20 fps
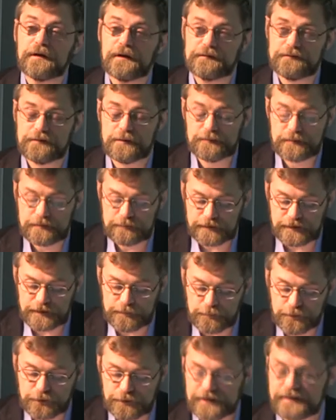and something very
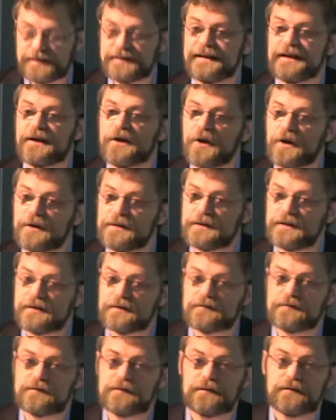important, the
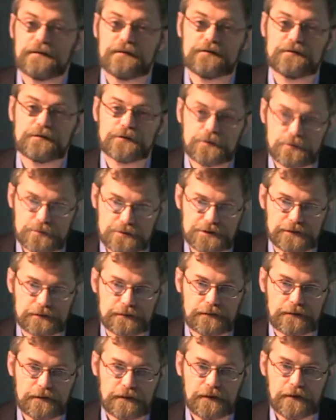context is
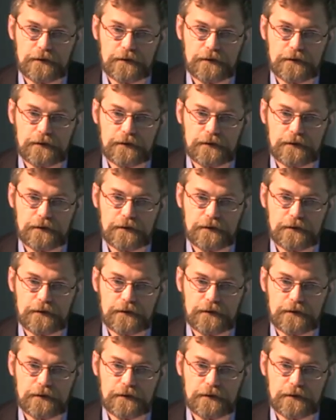crucial,